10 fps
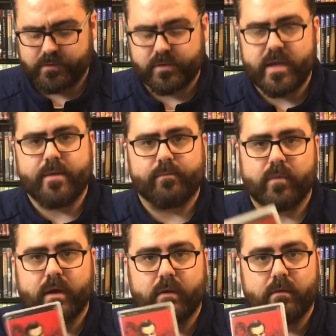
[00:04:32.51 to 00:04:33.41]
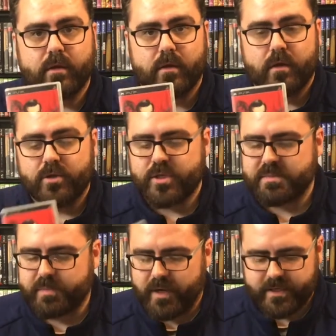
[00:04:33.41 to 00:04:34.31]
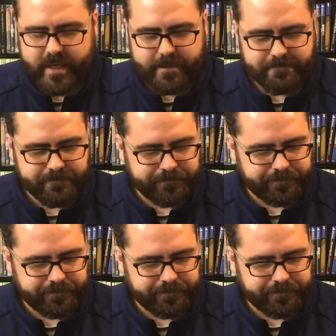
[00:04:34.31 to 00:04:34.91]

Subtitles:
So yeah, James Bond game.